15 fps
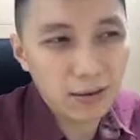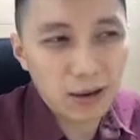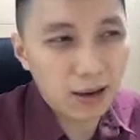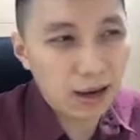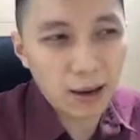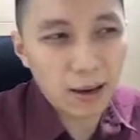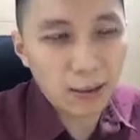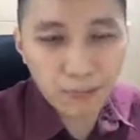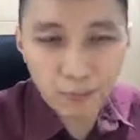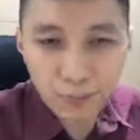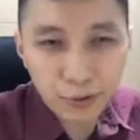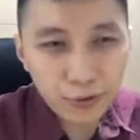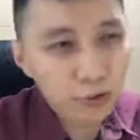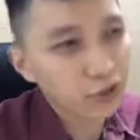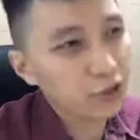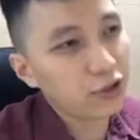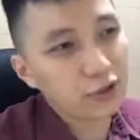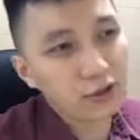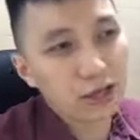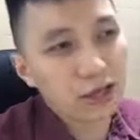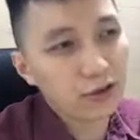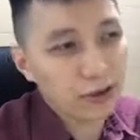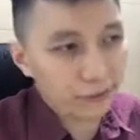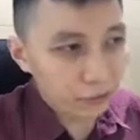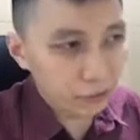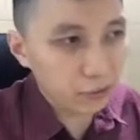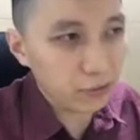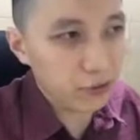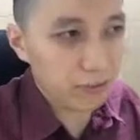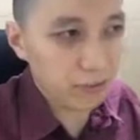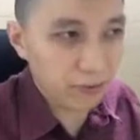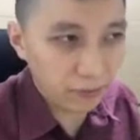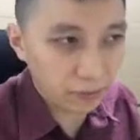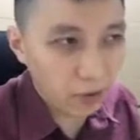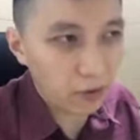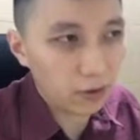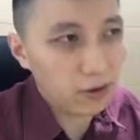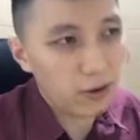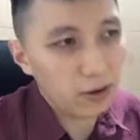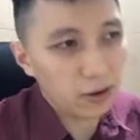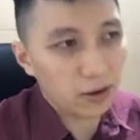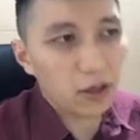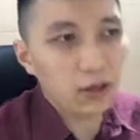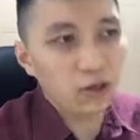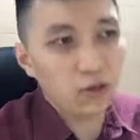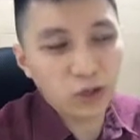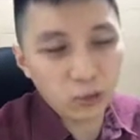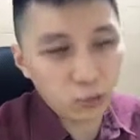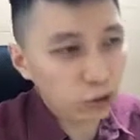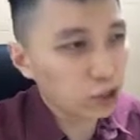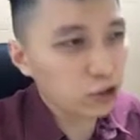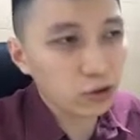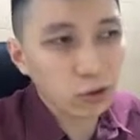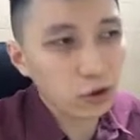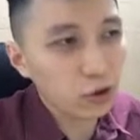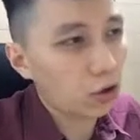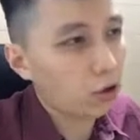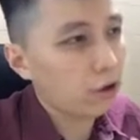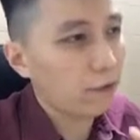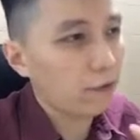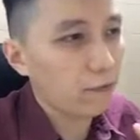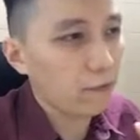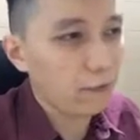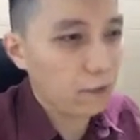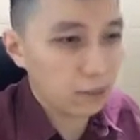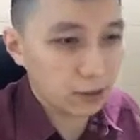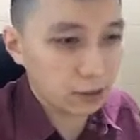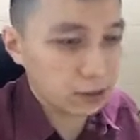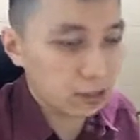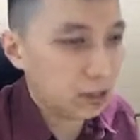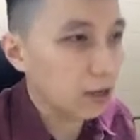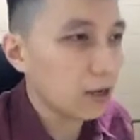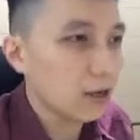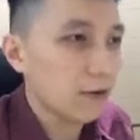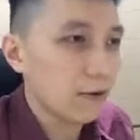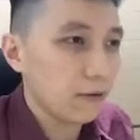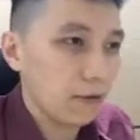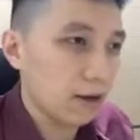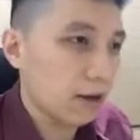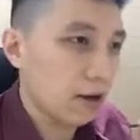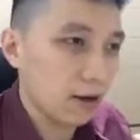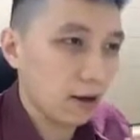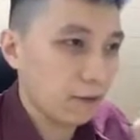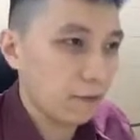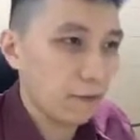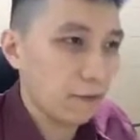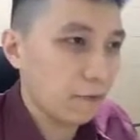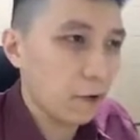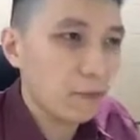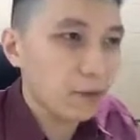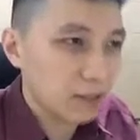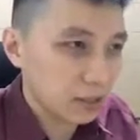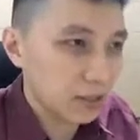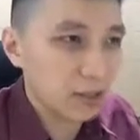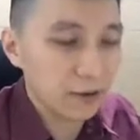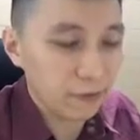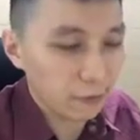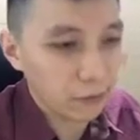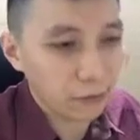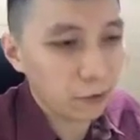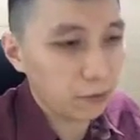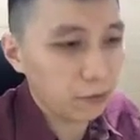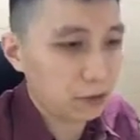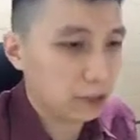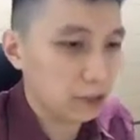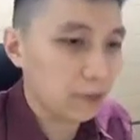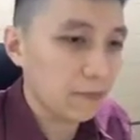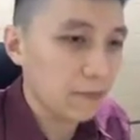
I'm pretty sure that you have used it before. Alright, we just don't call it thermistor, thermistor thermometer.